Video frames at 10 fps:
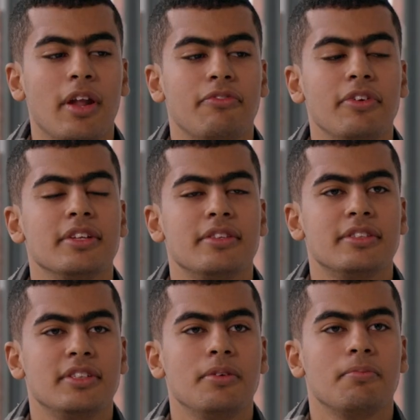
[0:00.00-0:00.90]
I finished the
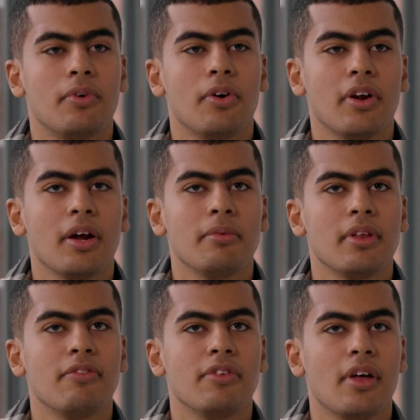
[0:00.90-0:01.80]
team program, it
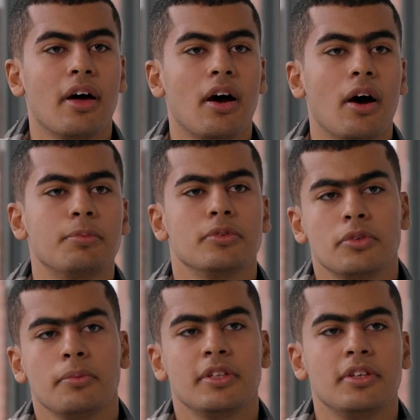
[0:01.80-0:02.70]
gave me the
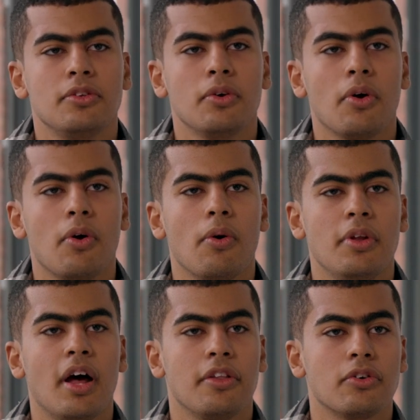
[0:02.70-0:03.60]
opportunity to go
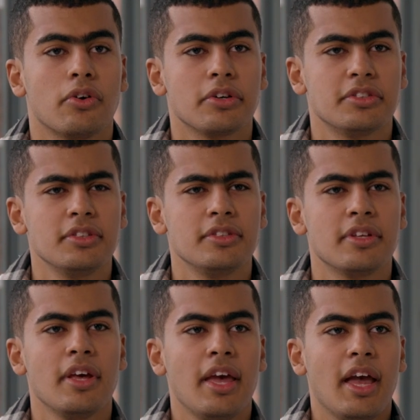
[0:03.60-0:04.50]
in other courses.
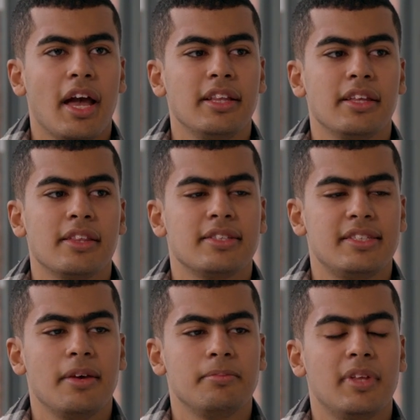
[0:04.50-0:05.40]
And at the
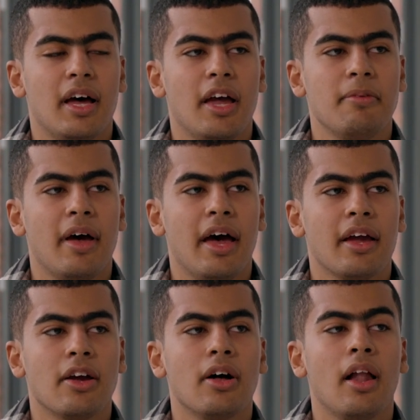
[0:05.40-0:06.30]
same time,
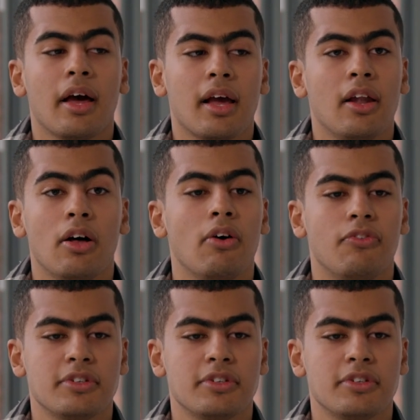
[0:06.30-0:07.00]
I got like a lot of